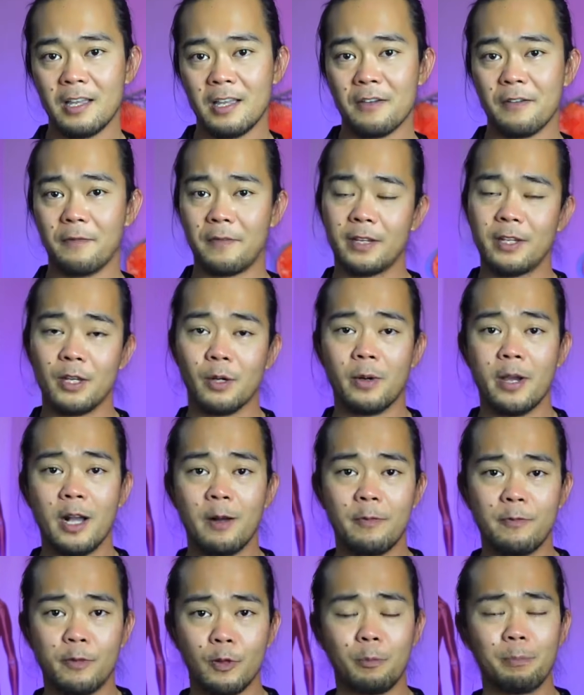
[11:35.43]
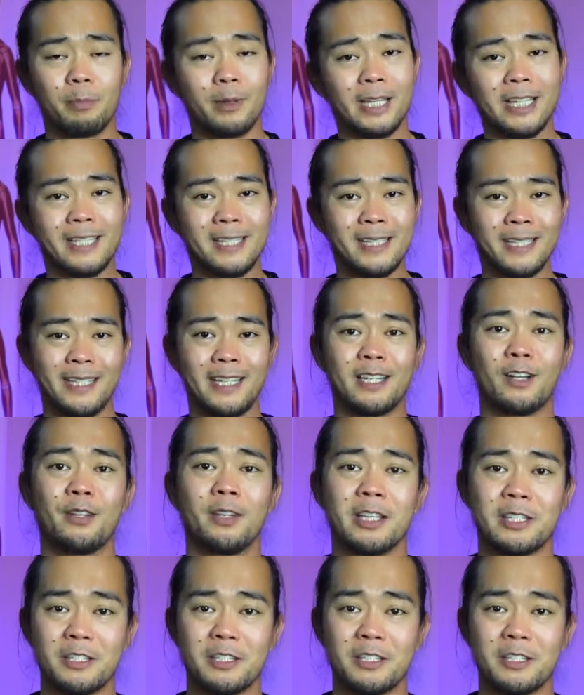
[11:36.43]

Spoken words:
video helpful, please click on that